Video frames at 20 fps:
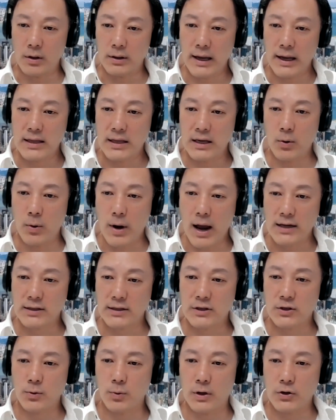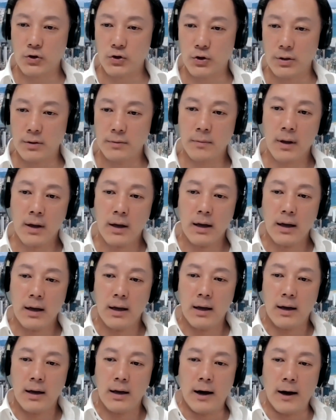or lady who asked this question,
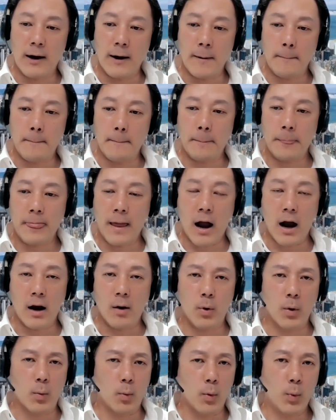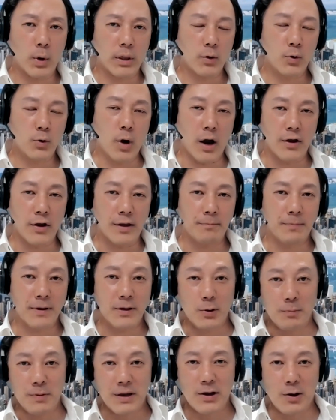whether you are in
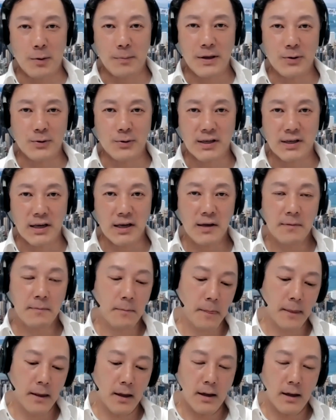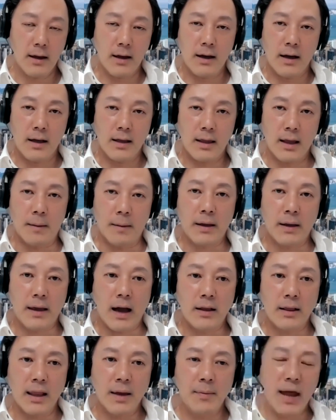B2B or B2C. But
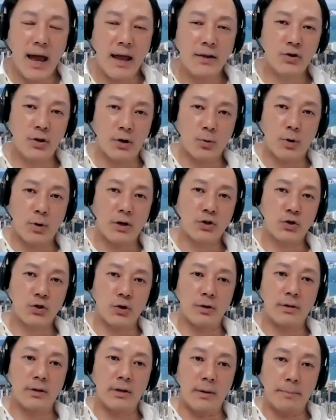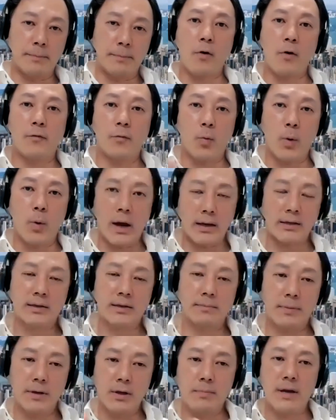let me answer the question in both
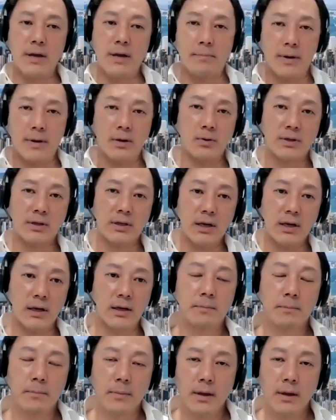ways, B2B and B2C.